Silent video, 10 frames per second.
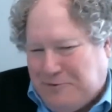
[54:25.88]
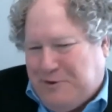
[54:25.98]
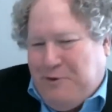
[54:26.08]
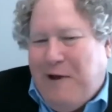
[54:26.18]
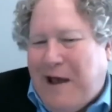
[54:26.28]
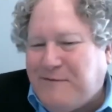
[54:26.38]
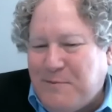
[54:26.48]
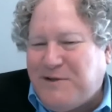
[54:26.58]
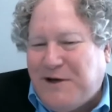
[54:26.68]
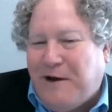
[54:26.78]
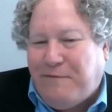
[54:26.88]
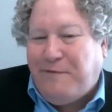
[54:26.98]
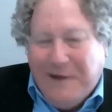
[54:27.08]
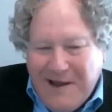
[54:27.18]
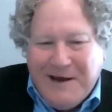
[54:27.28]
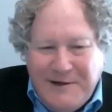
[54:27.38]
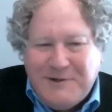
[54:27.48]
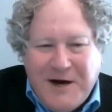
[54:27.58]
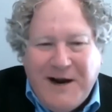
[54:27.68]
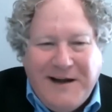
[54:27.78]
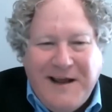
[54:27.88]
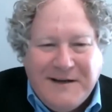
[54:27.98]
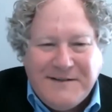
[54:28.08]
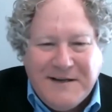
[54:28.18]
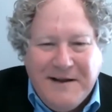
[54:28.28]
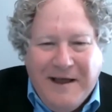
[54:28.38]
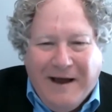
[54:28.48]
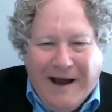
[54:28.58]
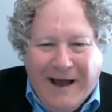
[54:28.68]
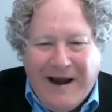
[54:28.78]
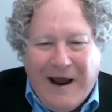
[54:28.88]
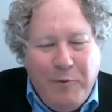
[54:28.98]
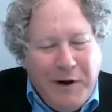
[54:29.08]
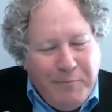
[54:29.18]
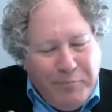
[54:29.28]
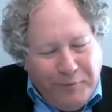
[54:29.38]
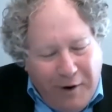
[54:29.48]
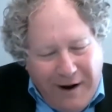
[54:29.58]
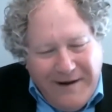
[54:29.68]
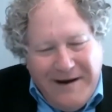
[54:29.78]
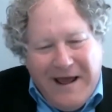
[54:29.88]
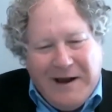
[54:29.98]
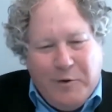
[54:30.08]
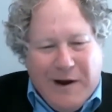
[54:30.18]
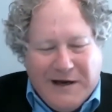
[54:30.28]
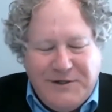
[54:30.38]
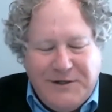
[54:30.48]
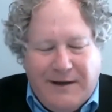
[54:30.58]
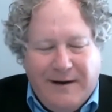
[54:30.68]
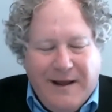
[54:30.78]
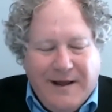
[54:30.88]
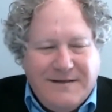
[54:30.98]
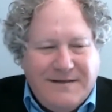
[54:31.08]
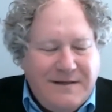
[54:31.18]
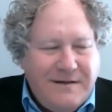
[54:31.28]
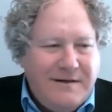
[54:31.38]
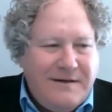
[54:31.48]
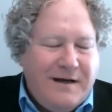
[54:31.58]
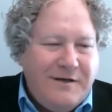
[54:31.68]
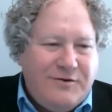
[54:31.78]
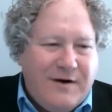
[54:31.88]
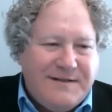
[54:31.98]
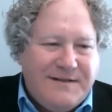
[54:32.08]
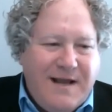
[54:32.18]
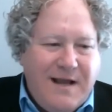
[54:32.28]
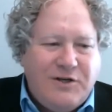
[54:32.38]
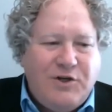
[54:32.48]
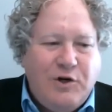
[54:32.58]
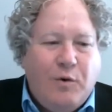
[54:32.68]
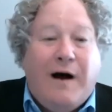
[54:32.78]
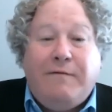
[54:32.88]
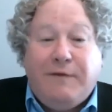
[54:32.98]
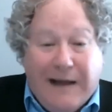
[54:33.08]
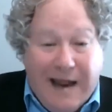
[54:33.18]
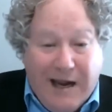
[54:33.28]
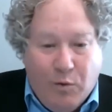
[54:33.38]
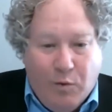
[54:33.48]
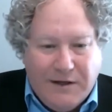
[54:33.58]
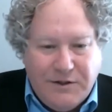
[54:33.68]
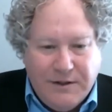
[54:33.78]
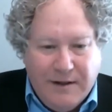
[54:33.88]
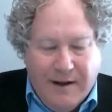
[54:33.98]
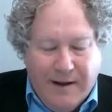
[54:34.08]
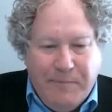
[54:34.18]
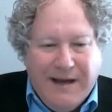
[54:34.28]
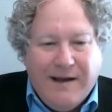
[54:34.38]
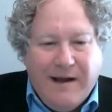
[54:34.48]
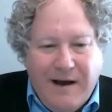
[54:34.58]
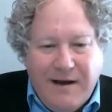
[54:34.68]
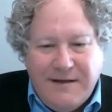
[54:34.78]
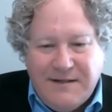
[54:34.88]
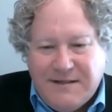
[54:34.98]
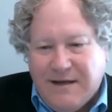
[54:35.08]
Do you have some stuff in Chinese? And I want to broaden that question to address the issue of language, because